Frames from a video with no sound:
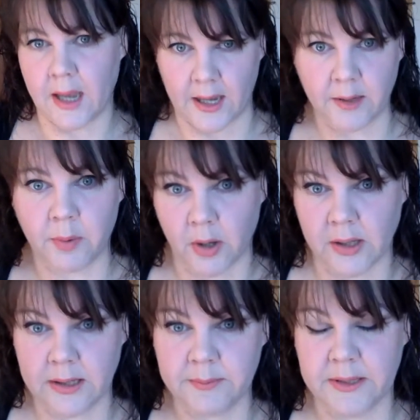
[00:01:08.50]
an
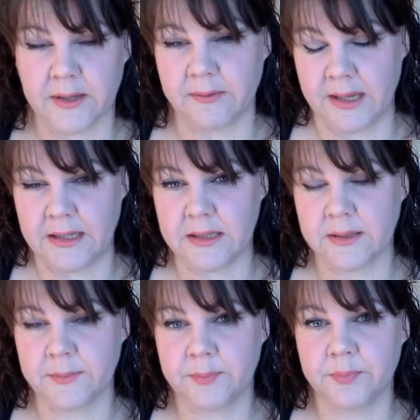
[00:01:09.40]
apocalyptic event.
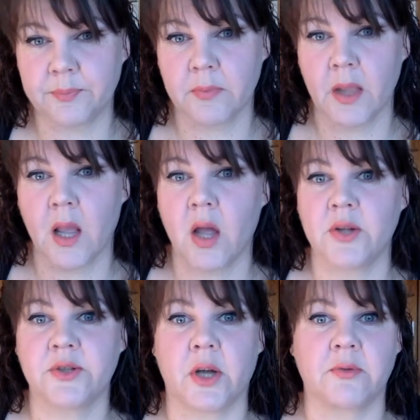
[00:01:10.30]

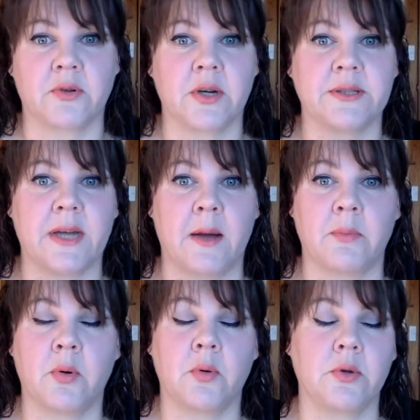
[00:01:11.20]
So, for
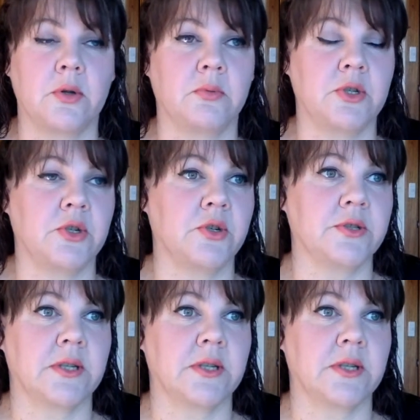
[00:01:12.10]
example, you would use